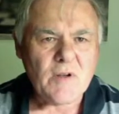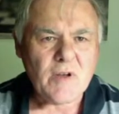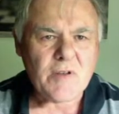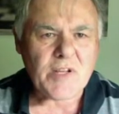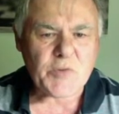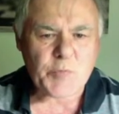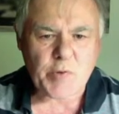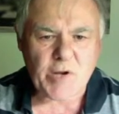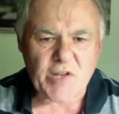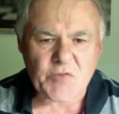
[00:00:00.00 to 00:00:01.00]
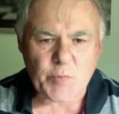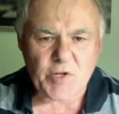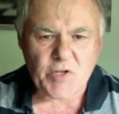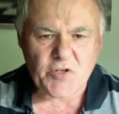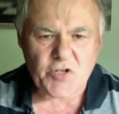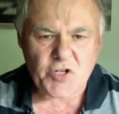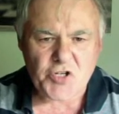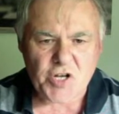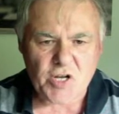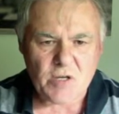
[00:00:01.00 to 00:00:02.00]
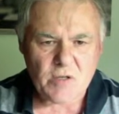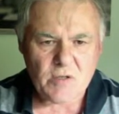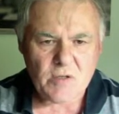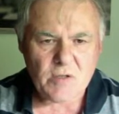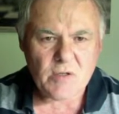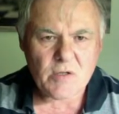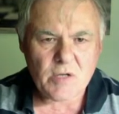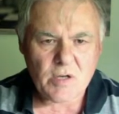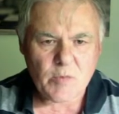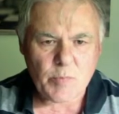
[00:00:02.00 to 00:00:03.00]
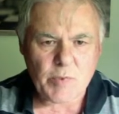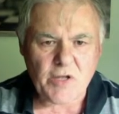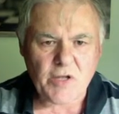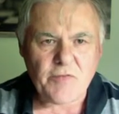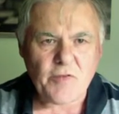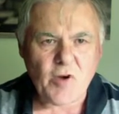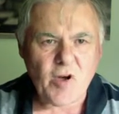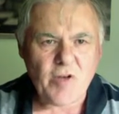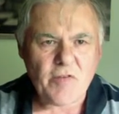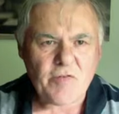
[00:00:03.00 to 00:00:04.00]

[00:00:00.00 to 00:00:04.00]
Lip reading: I think it's pronounced, from Indonesia. We play e5.